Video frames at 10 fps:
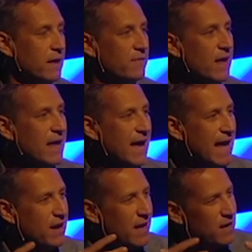of,
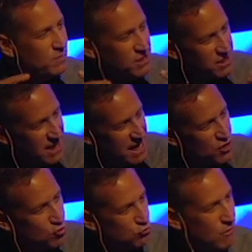and it was just
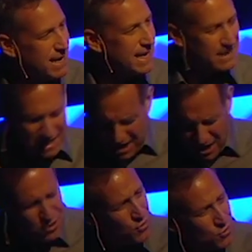ingrained
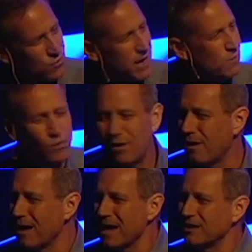in who they
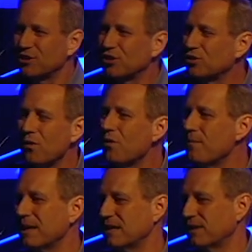were in so
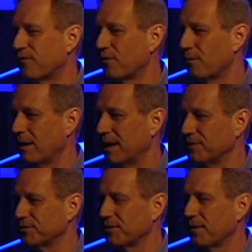many different
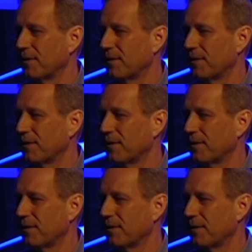ways.